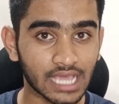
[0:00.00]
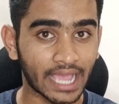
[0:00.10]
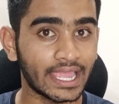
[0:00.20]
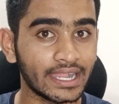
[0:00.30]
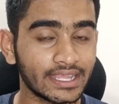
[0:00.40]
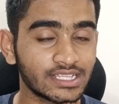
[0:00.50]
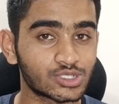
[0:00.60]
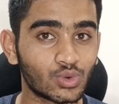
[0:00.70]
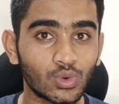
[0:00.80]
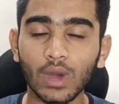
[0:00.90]
IITians
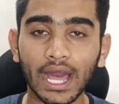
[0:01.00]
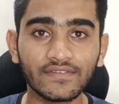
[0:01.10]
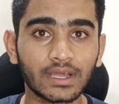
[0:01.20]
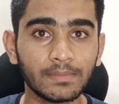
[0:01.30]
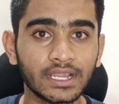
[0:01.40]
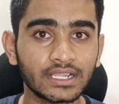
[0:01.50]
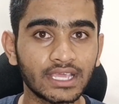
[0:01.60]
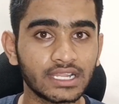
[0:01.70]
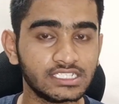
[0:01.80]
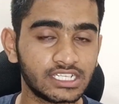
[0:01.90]
who have completed
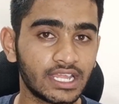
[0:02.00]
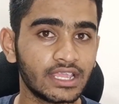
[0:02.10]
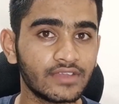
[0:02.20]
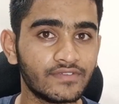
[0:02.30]
their engineering